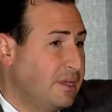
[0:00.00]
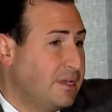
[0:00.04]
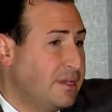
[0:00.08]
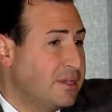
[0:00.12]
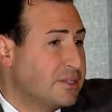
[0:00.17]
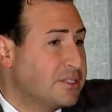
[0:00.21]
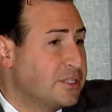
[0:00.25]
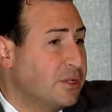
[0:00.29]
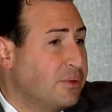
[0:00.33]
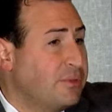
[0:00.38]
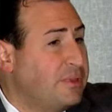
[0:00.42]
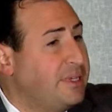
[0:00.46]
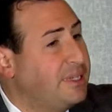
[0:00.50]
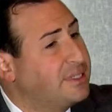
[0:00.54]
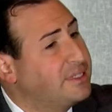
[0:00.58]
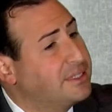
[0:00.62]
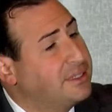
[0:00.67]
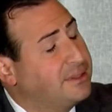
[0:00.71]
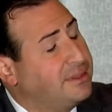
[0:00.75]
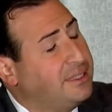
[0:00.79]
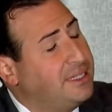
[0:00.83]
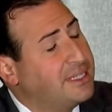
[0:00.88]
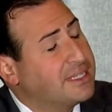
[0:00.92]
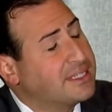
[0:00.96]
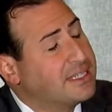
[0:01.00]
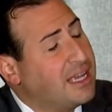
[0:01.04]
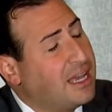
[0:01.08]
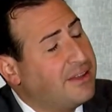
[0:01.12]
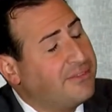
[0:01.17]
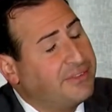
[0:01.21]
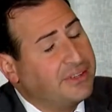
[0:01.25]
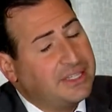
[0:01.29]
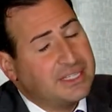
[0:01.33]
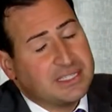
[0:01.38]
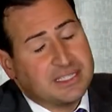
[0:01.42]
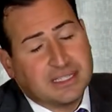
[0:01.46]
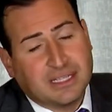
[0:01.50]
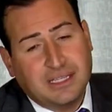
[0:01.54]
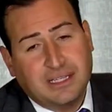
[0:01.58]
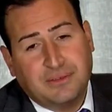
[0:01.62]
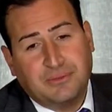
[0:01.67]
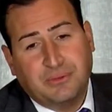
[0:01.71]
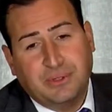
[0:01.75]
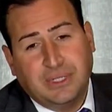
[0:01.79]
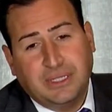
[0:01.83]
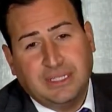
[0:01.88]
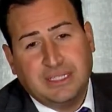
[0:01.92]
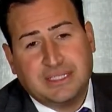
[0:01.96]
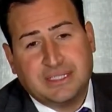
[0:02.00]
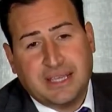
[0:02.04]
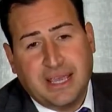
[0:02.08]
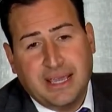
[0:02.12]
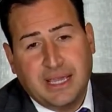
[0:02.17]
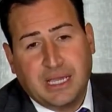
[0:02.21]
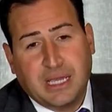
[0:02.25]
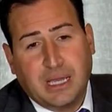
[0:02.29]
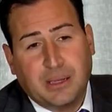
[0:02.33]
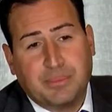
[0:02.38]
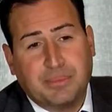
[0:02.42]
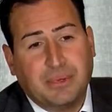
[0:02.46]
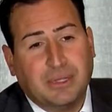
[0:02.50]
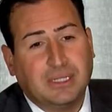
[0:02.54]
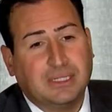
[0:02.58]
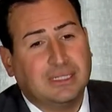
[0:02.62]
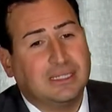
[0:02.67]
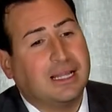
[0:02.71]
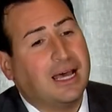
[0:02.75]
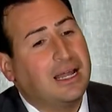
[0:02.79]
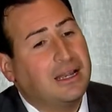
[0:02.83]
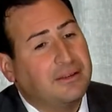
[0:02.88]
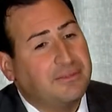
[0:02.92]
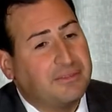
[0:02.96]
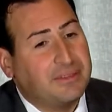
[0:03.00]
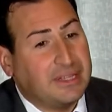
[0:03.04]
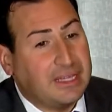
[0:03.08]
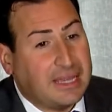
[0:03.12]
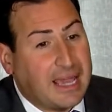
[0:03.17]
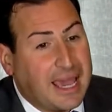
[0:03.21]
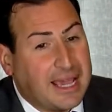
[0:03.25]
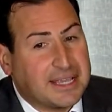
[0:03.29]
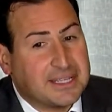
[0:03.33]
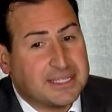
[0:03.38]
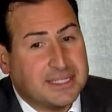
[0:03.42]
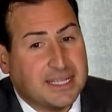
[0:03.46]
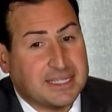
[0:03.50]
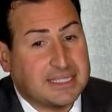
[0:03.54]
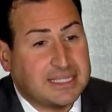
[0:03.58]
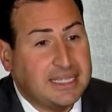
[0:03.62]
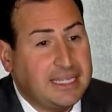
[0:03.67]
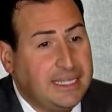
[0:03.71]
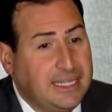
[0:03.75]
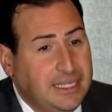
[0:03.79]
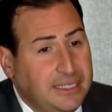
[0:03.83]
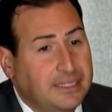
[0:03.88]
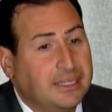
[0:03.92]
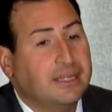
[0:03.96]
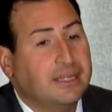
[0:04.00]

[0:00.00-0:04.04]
So the esophagus can really take up a lot of the excess heat